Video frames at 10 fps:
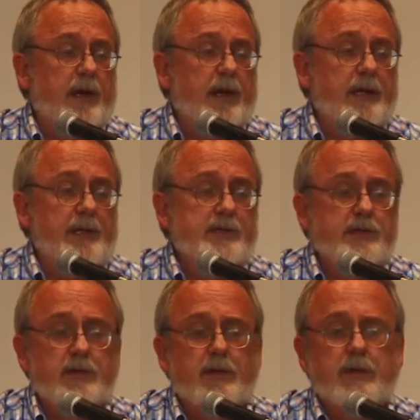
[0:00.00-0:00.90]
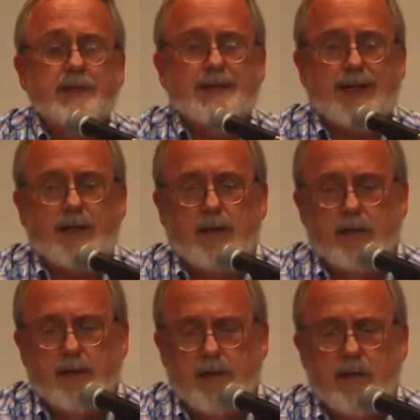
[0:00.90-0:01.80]
that is you are
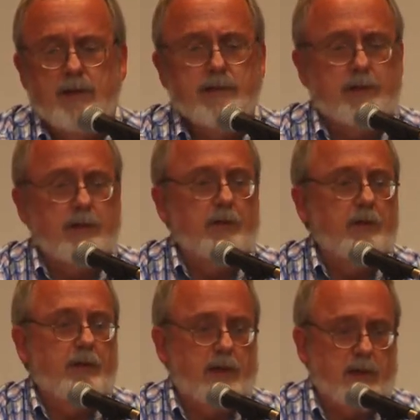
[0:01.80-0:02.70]
entitled to